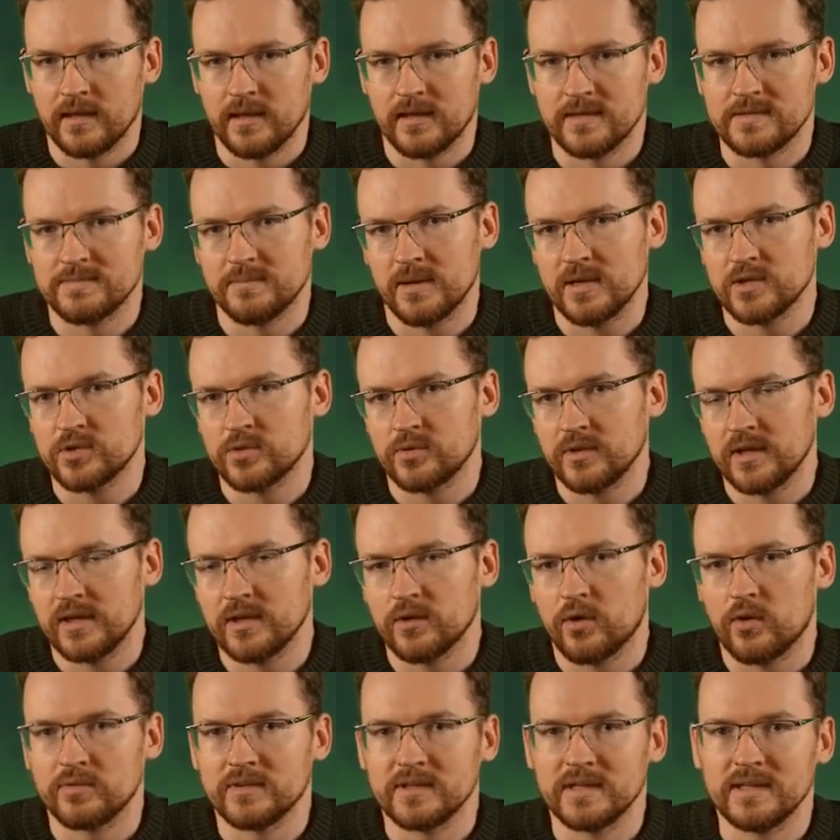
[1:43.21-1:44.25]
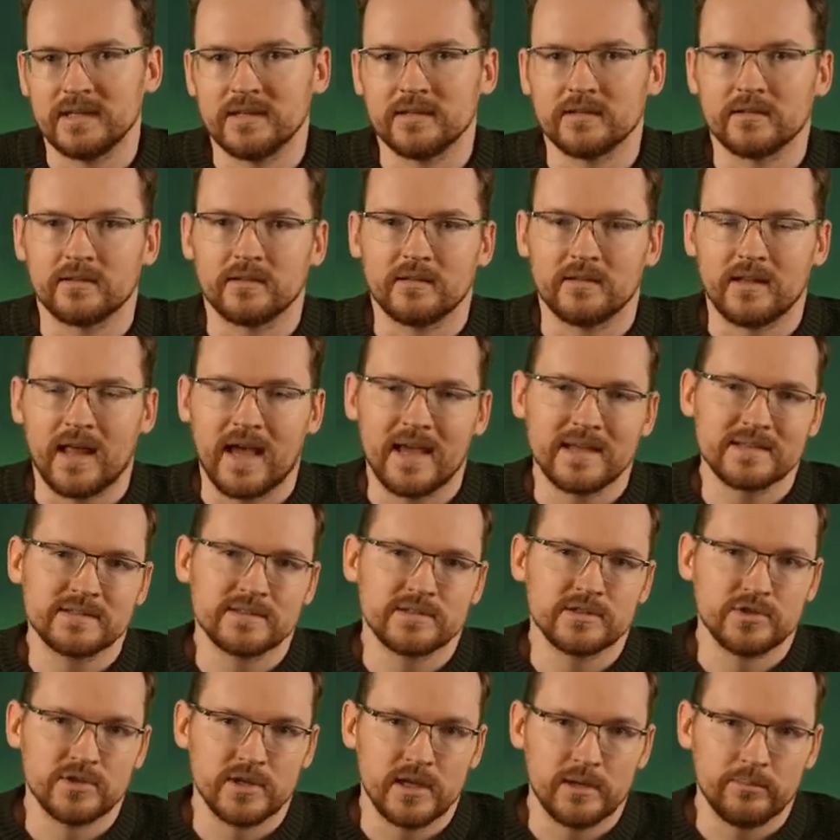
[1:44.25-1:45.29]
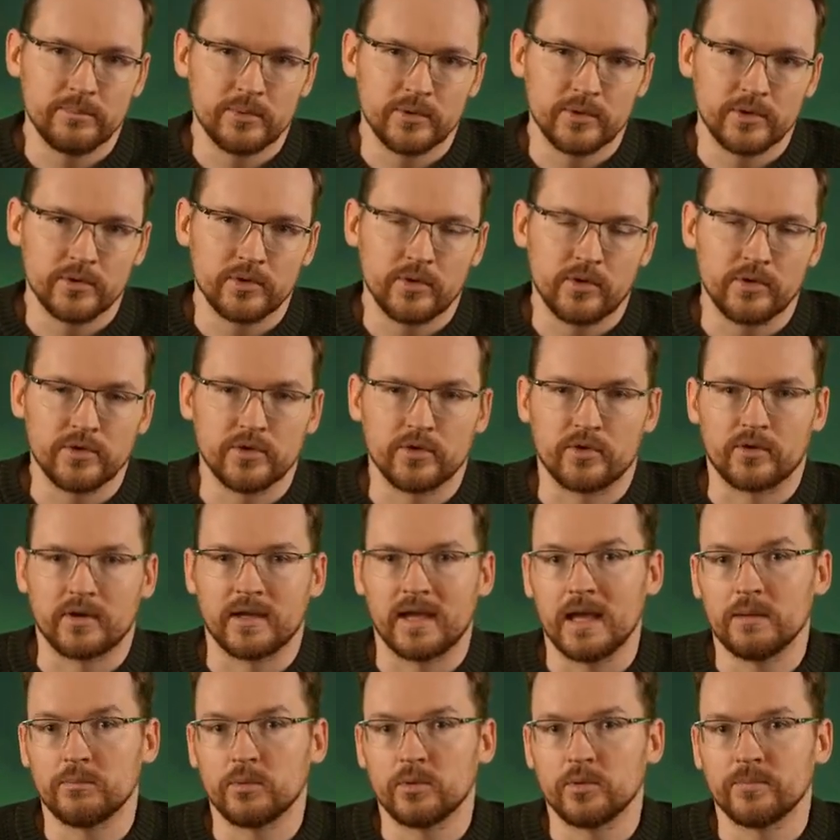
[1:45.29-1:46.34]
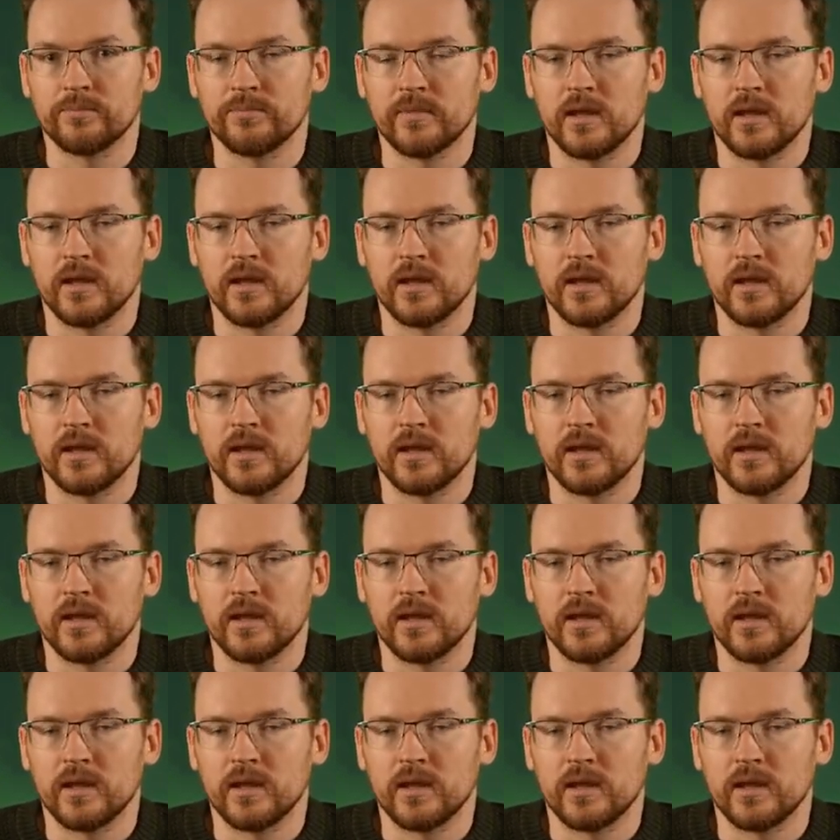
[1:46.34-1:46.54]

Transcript: Especially on the last GPeR on your cable,